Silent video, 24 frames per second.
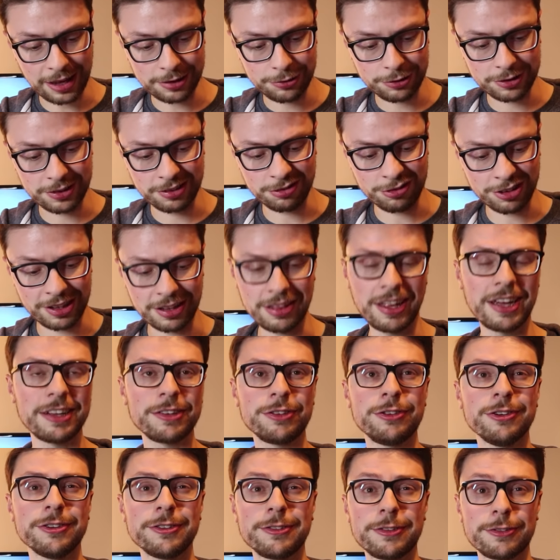actually really
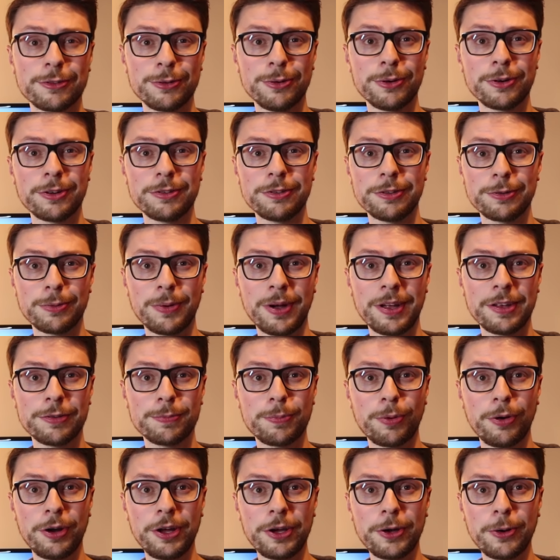like Dust Stalkers as well. It's
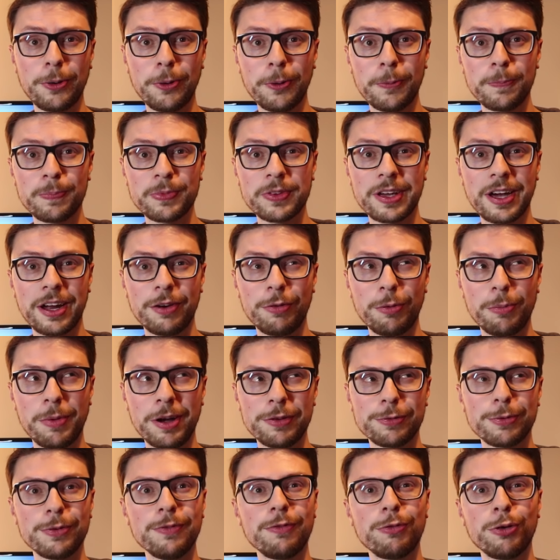pretty cool. Kind of
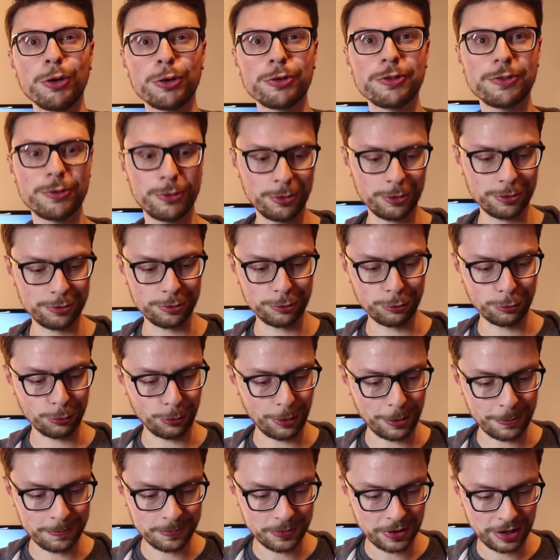reminds me of Rust Stalkers as
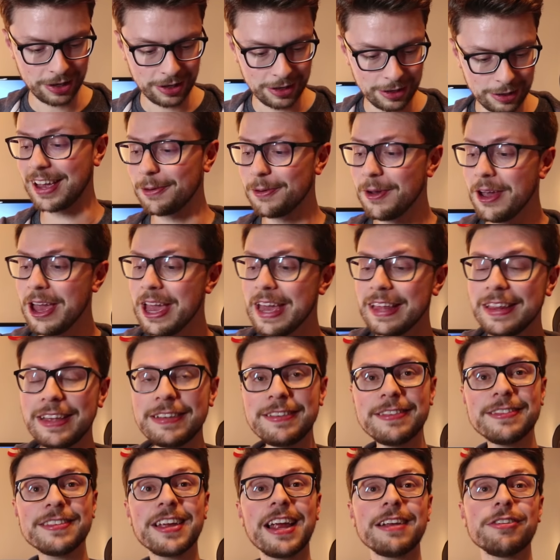well. Now,
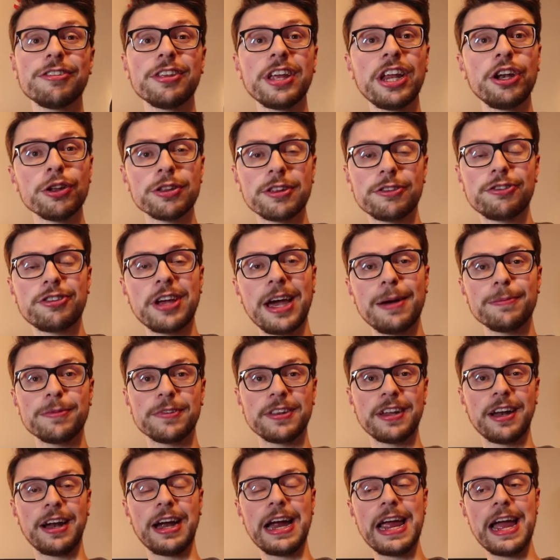this is actually another chapter
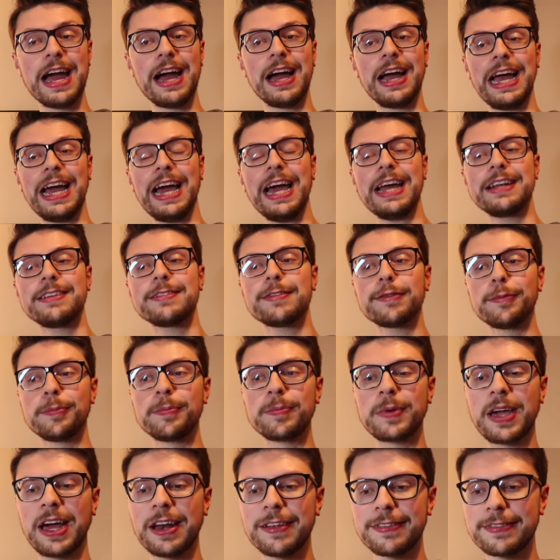that I had
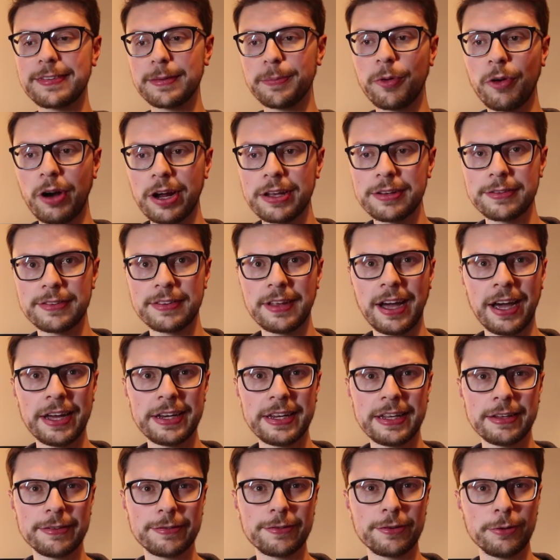some kind of similar
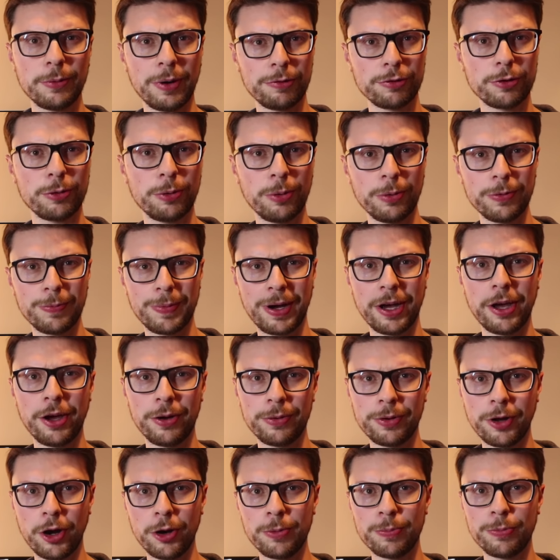ideas to when I was coming up with my
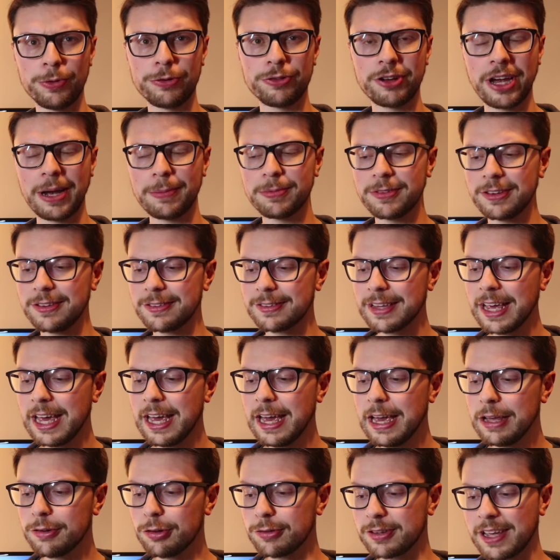own homebrew chapters.
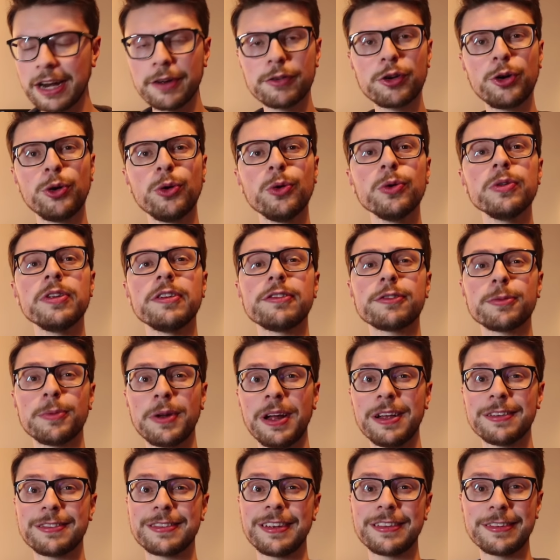So it's kind of cool that someone
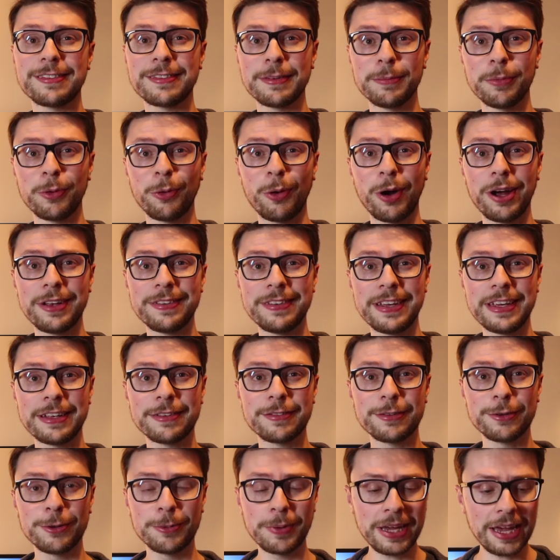else had a similar idea
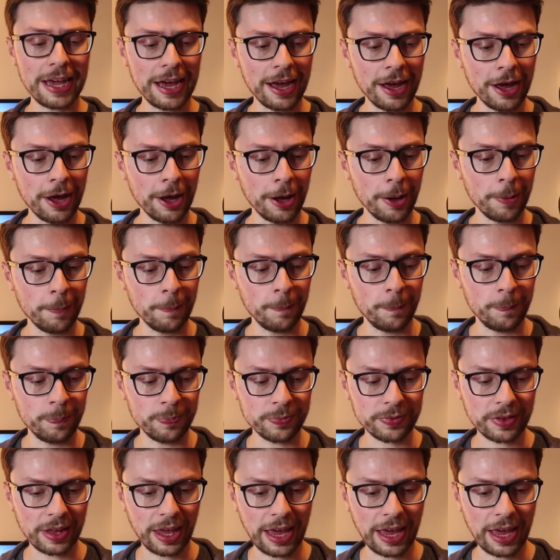to me, and